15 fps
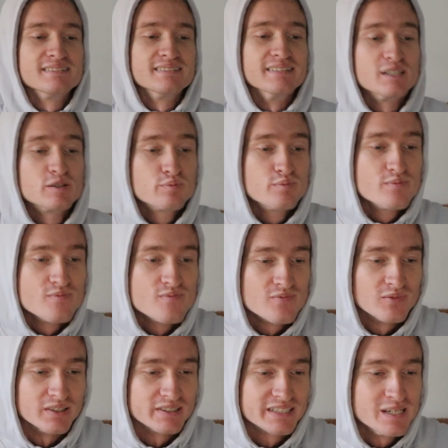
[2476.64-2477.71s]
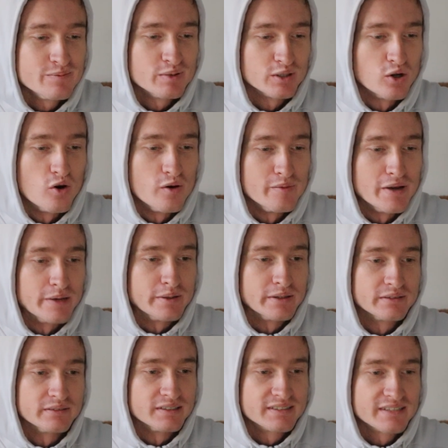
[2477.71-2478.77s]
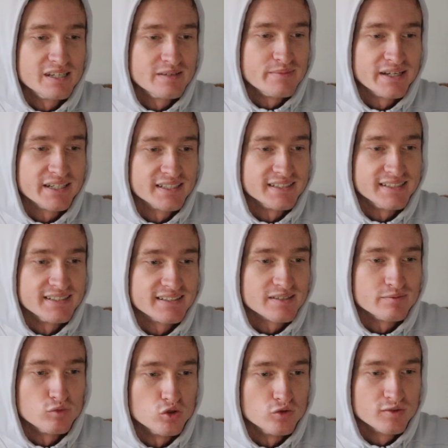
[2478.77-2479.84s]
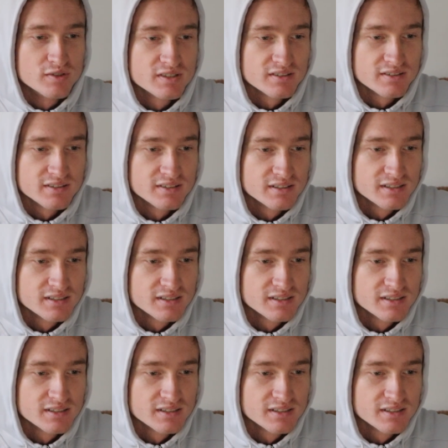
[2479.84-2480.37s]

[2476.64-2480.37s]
Let's keep it going, baby. Let's keep making decent moves.